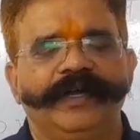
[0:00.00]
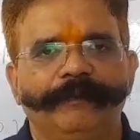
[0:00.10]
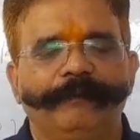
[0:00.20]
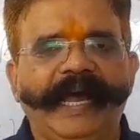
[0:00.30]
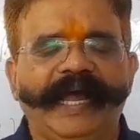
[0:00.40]

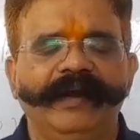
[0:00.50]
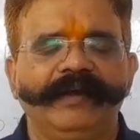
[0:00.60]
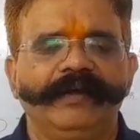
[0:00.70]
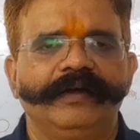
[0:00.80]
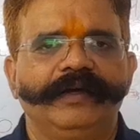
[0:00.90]
man
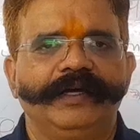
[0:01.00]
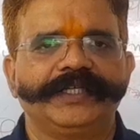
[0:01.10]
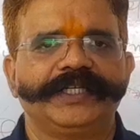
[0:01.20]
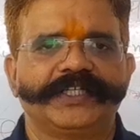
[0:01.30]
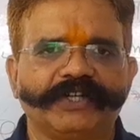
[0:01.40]

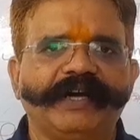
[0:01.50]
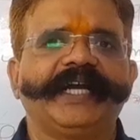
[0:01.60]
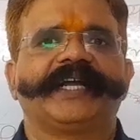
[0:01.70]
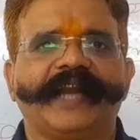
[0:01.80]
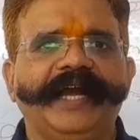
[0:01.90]
is
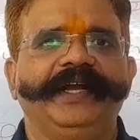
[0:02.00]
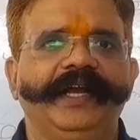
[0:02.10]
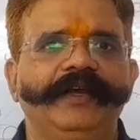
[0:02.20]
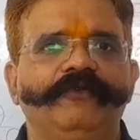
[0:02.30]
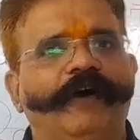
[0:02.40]
started
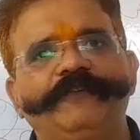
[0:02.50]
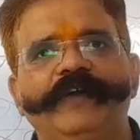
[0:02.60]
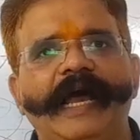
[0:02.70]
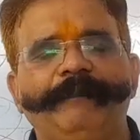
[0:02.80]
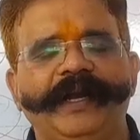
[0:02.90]
grinding, what will
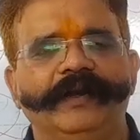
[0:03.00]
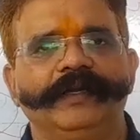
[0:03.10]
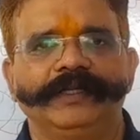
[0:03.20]
happen?